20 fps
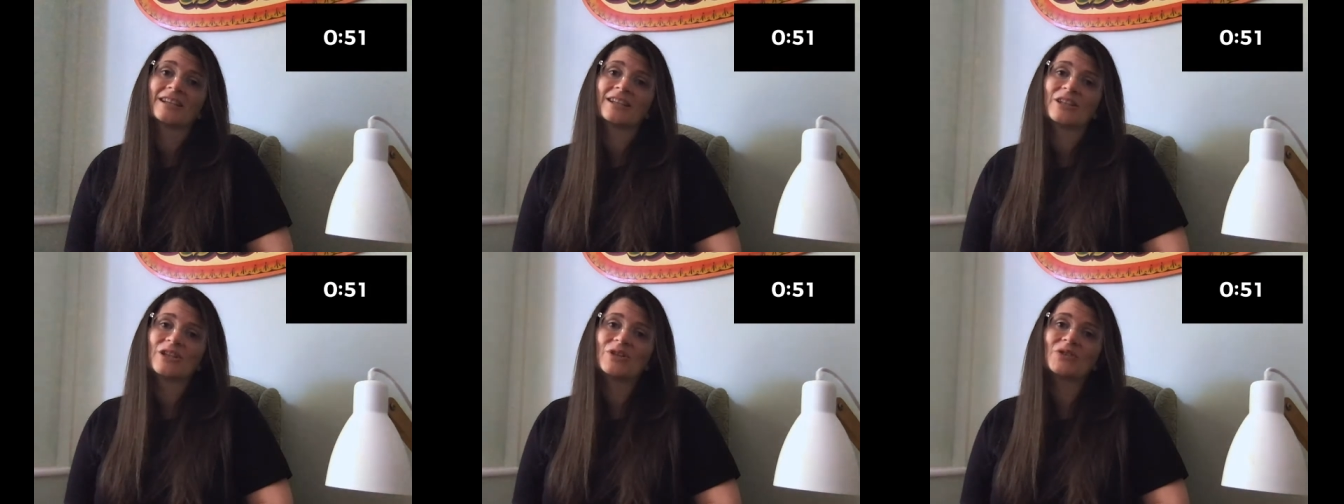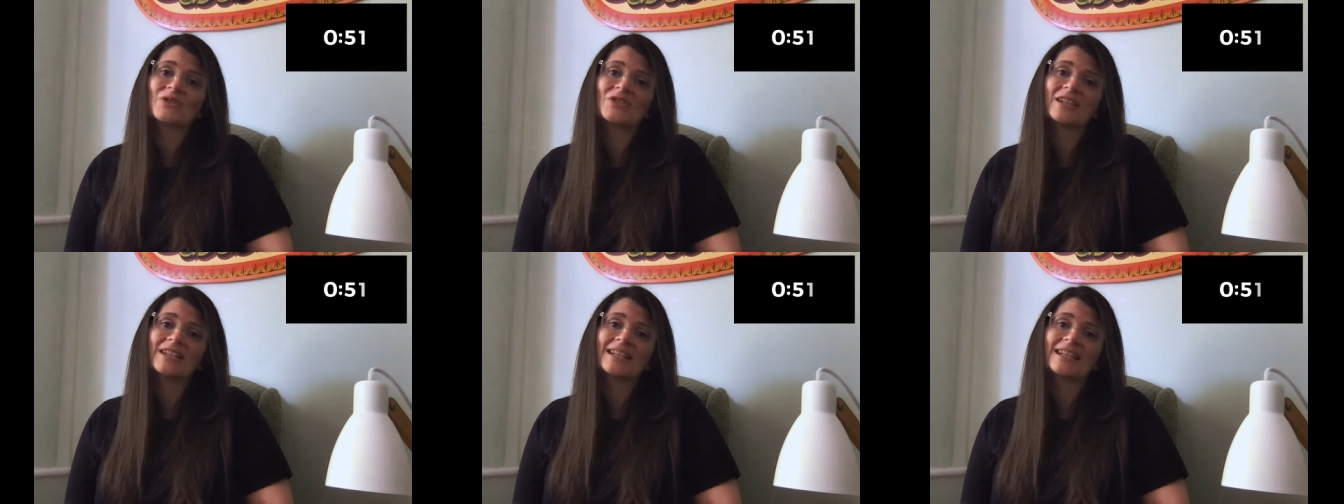
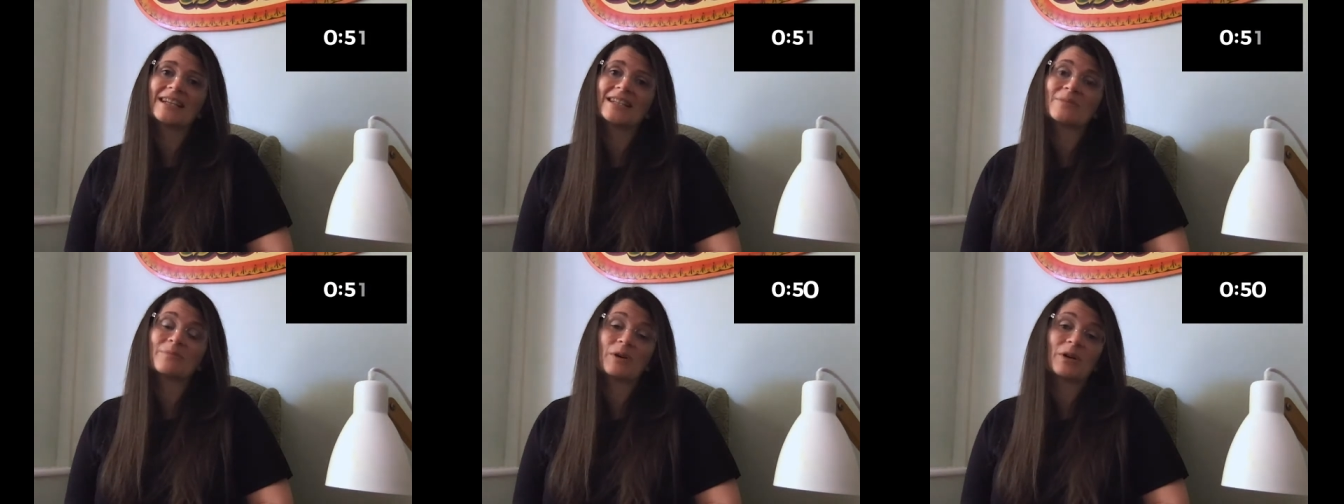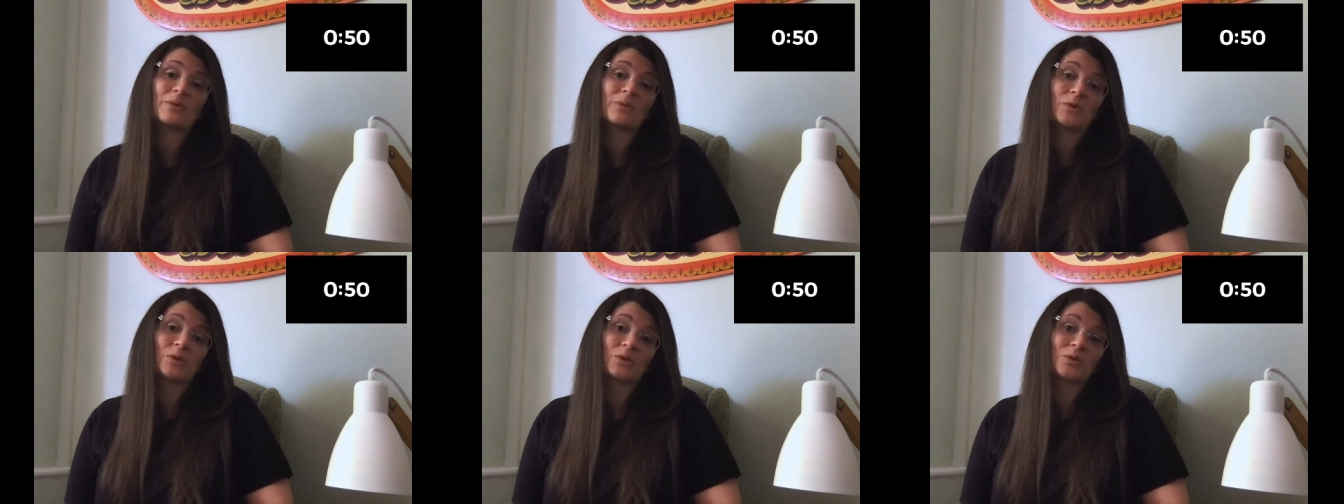usually led
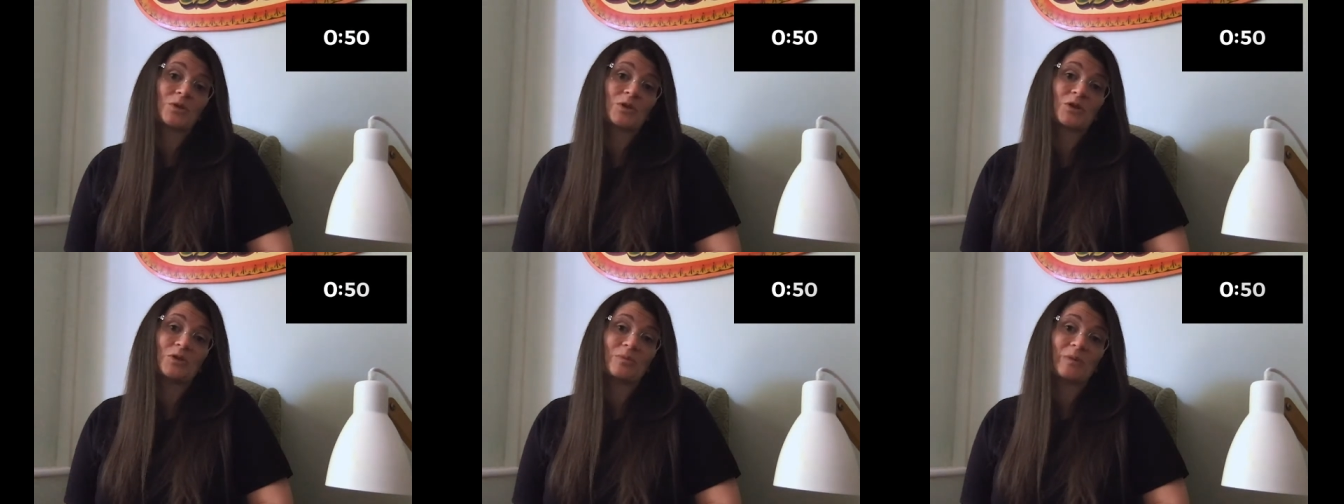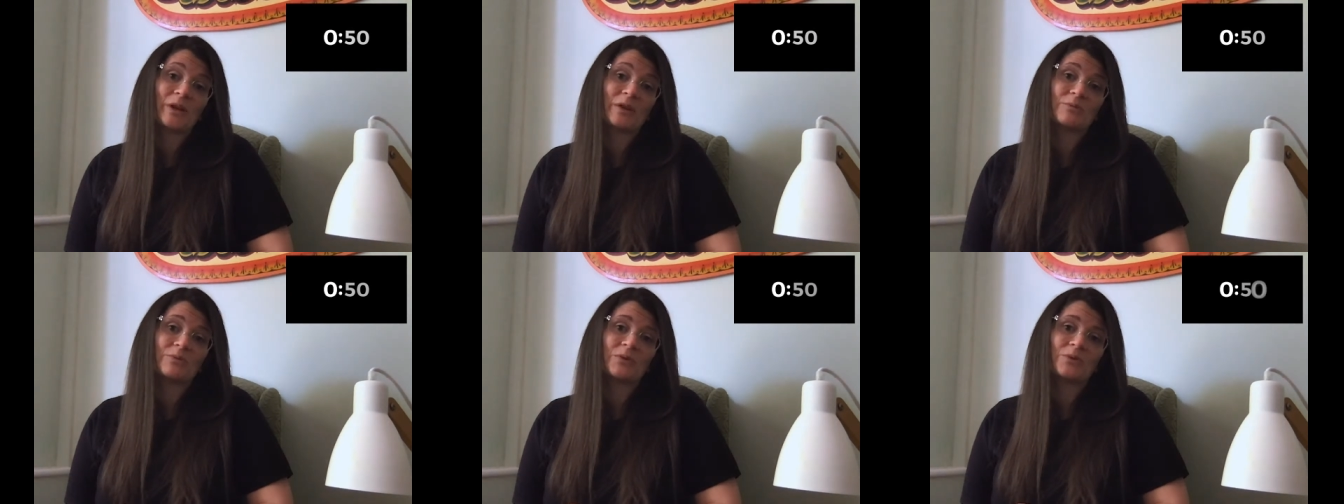by one or two
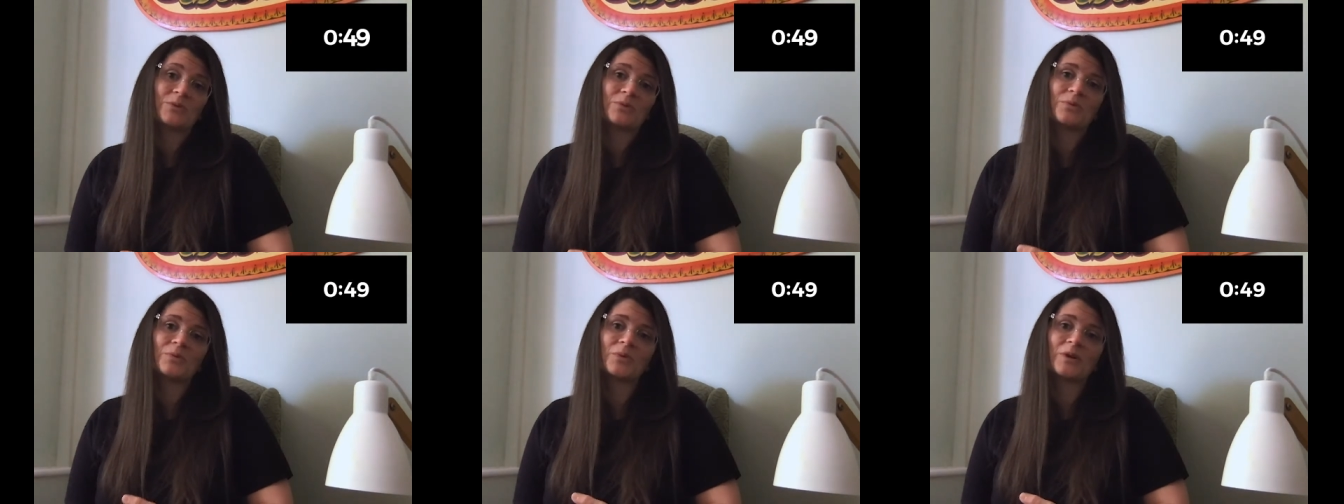people,